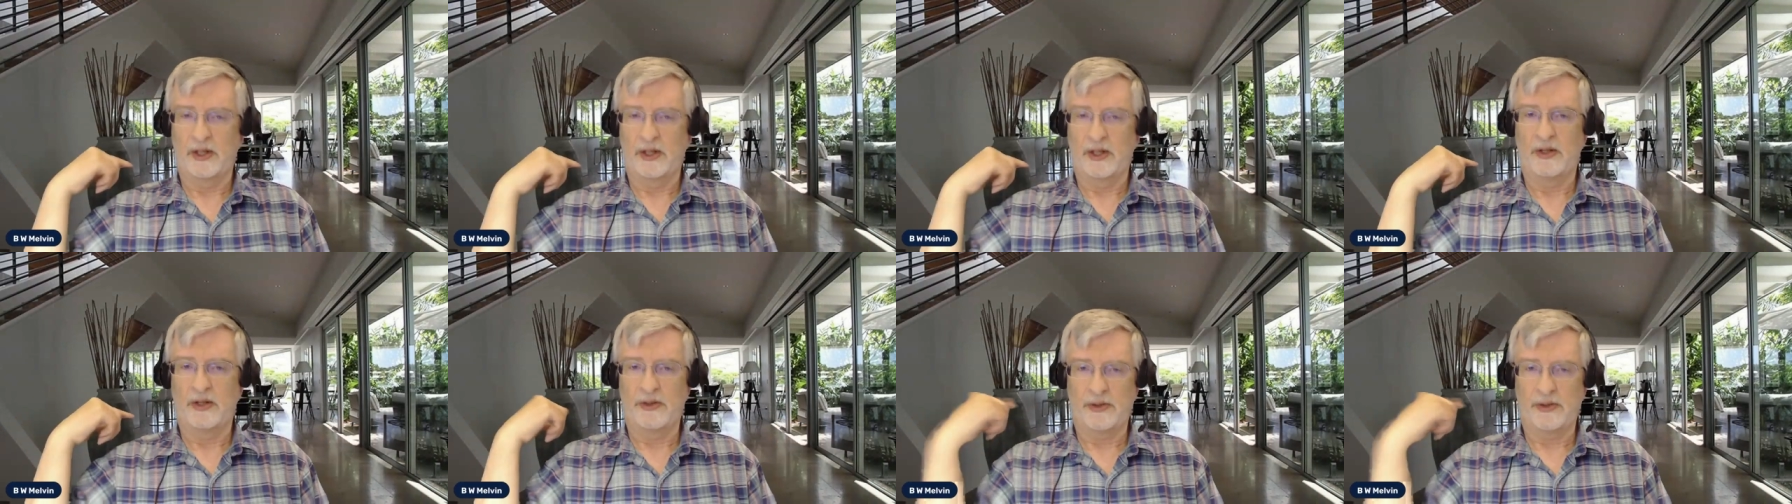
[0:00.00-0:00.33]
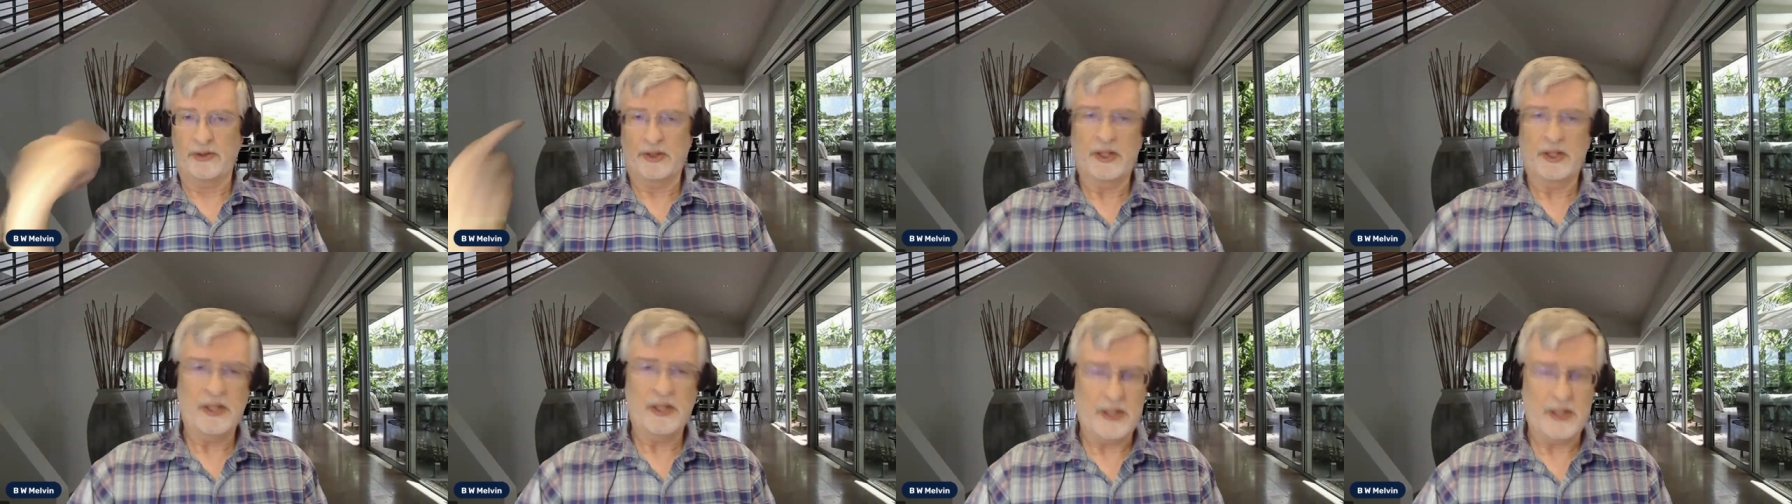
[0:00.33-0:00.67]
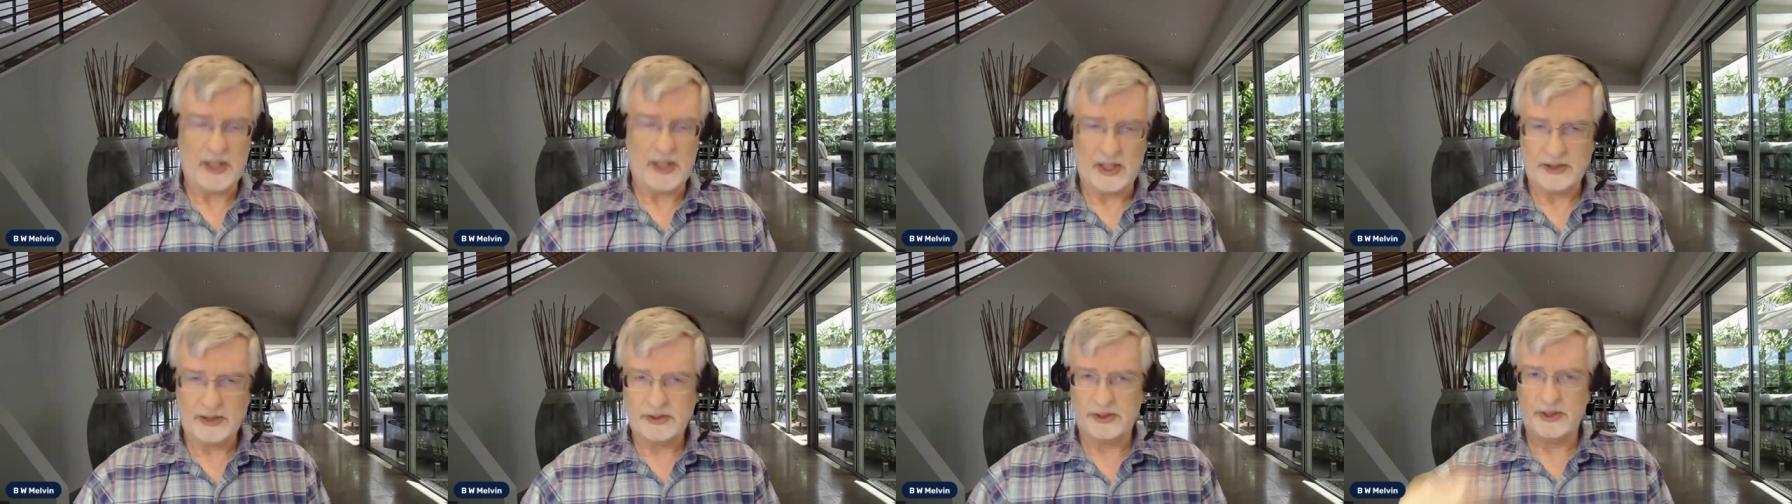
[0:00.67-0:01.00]
you're the
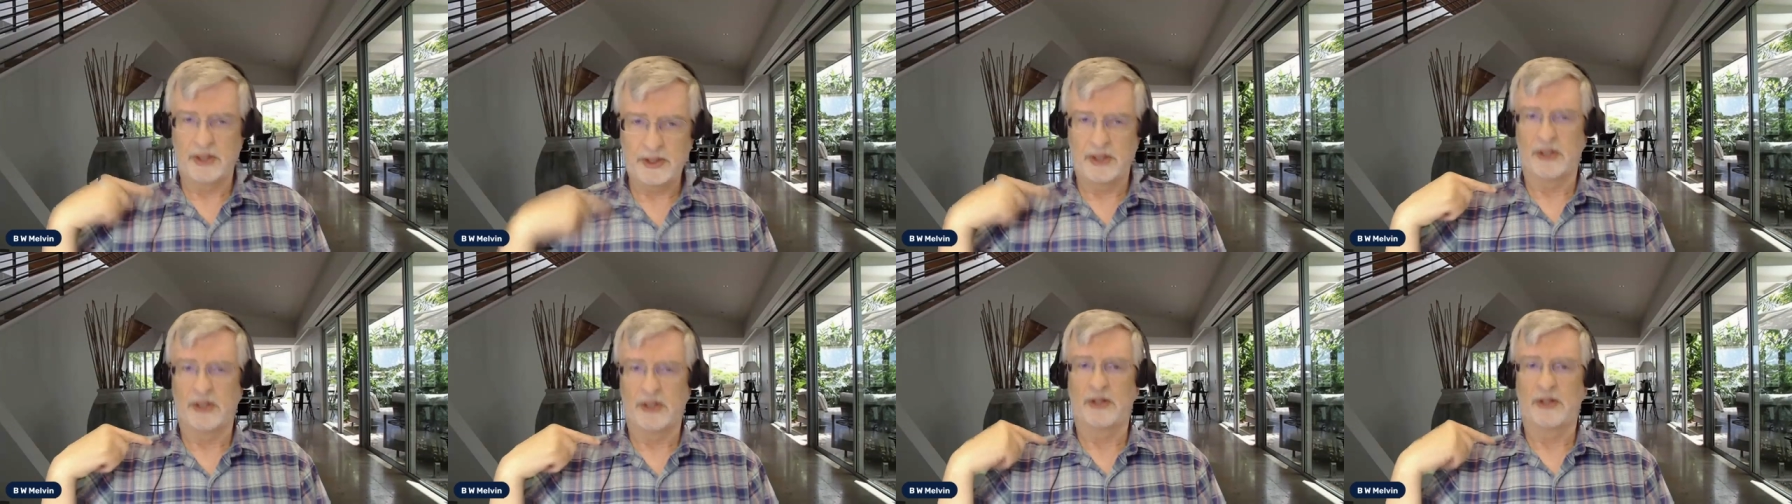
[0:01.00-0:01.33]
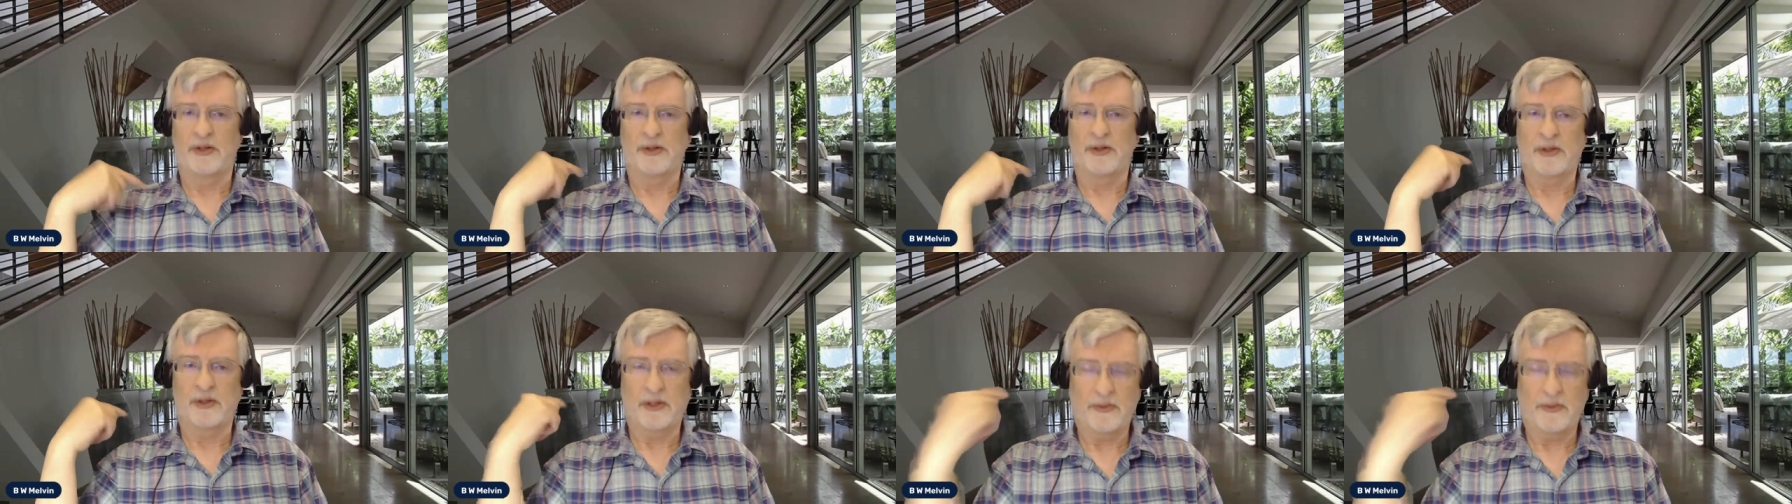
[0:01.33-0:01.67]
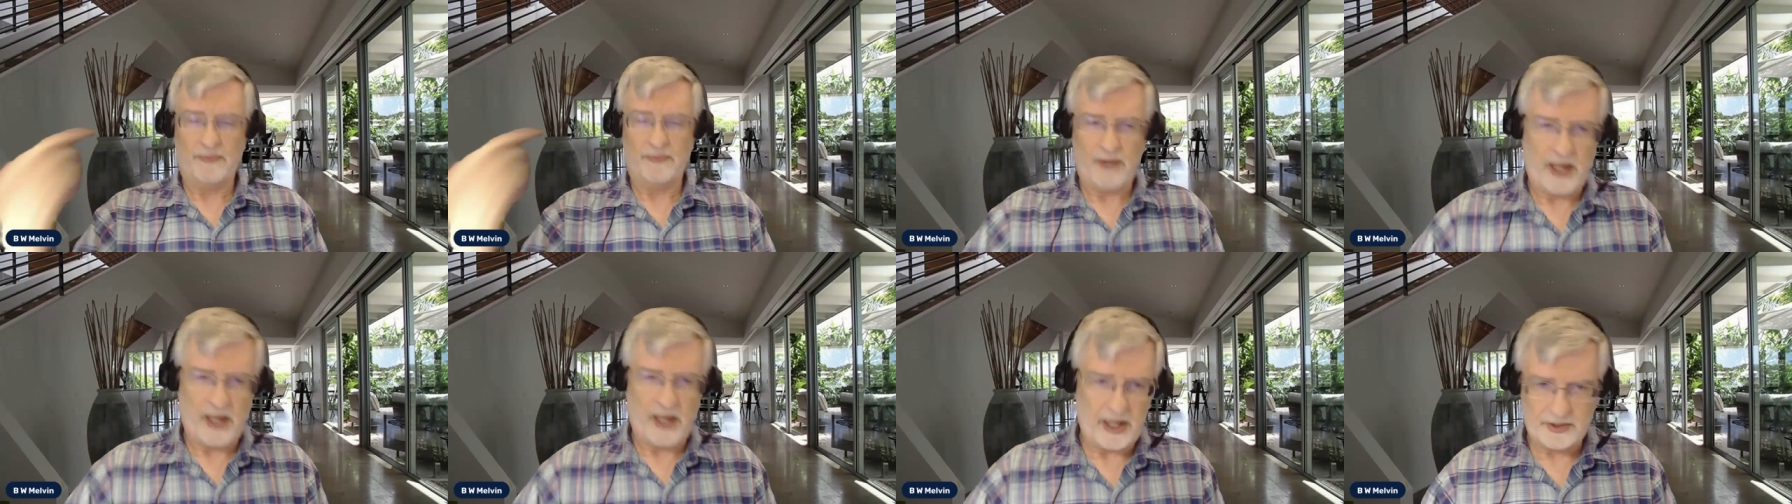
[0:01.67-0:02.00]
Nazi, you're the
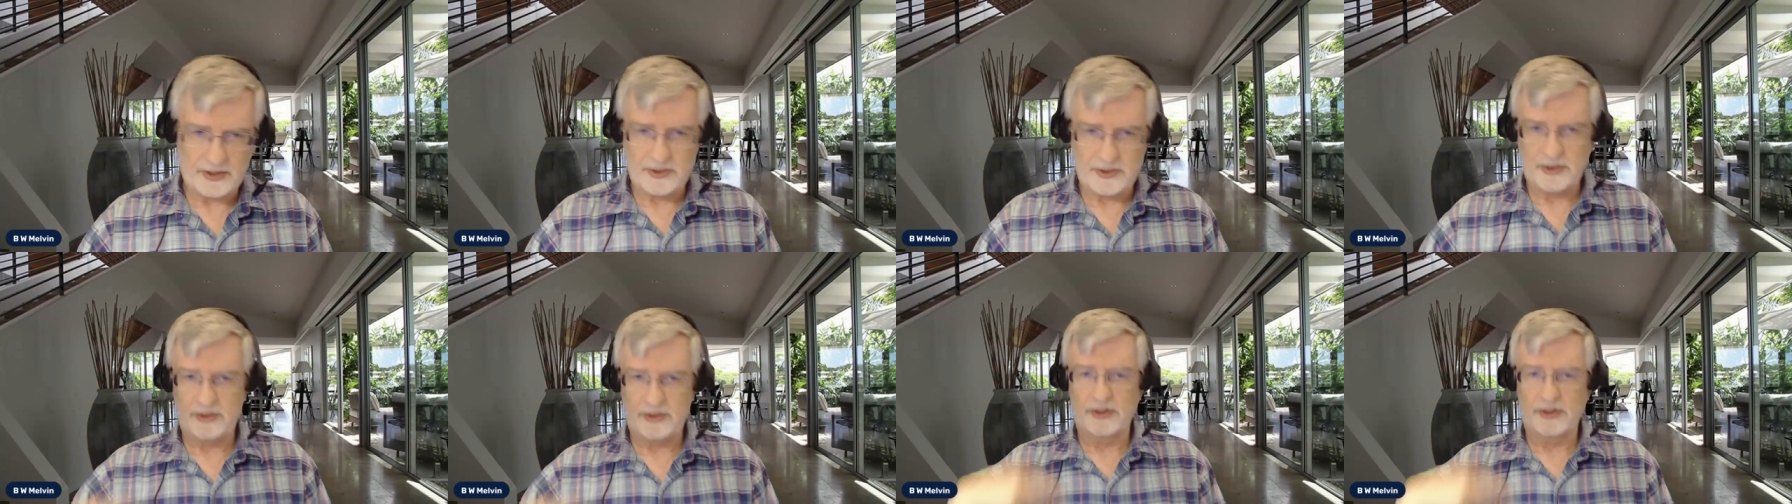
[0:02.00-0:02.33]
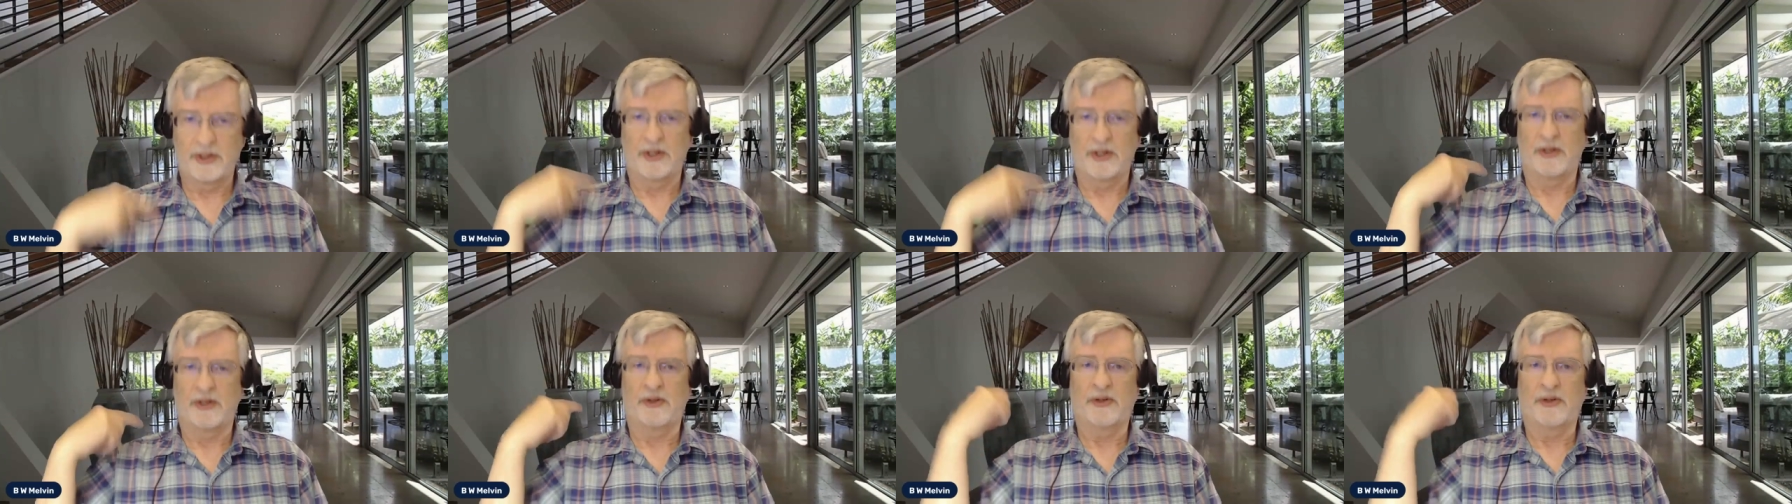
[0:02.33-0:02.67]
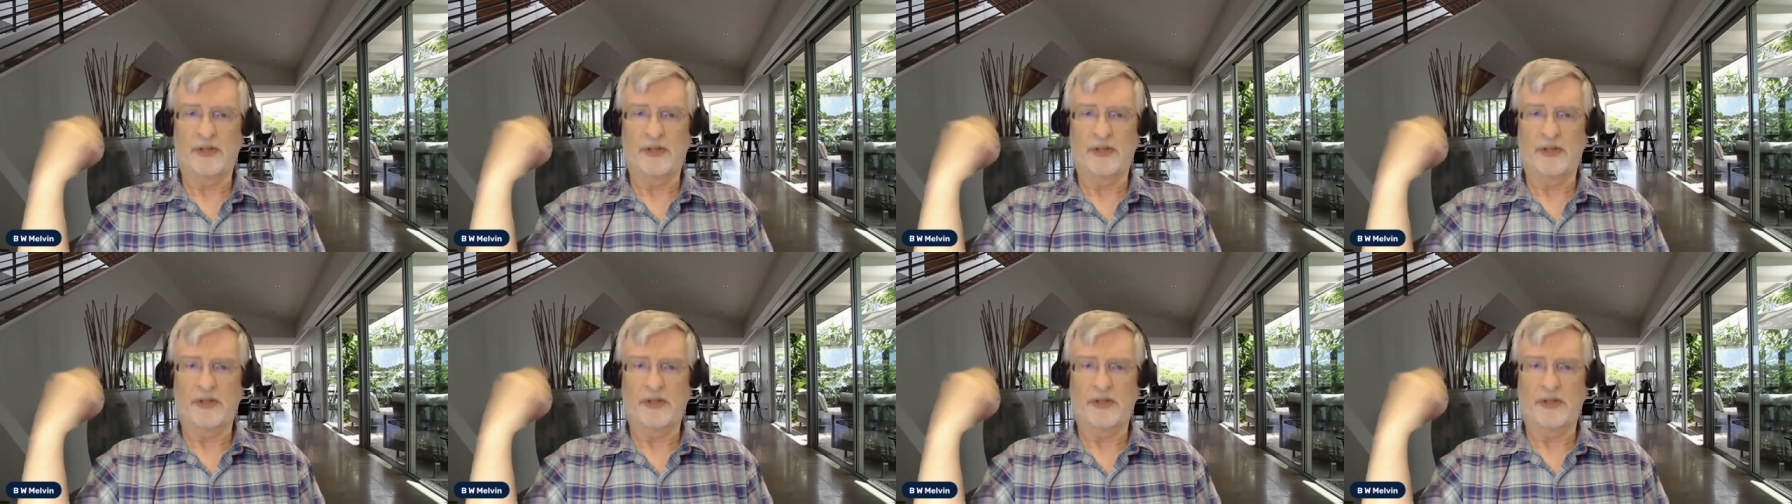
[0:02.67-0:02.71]
fascist, you're